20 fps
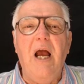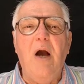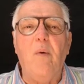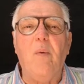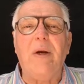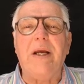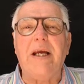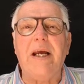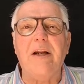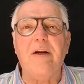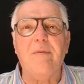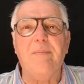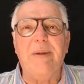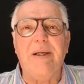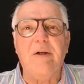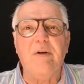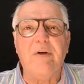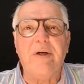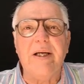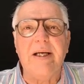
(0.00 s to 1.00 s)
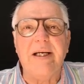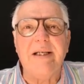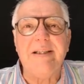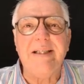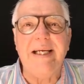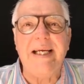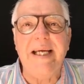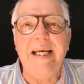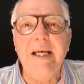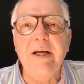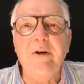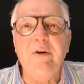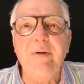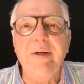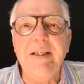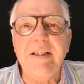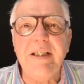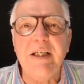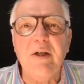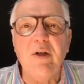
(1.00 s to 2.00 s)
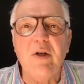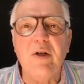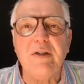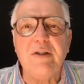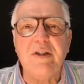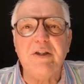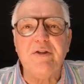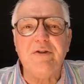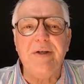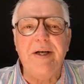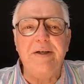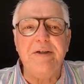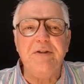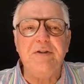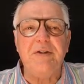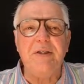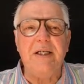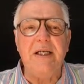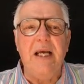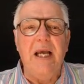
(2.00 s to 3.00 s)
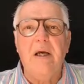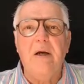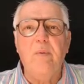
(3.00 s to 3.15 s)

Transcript: We're going to be looking at the increasing lot strategy.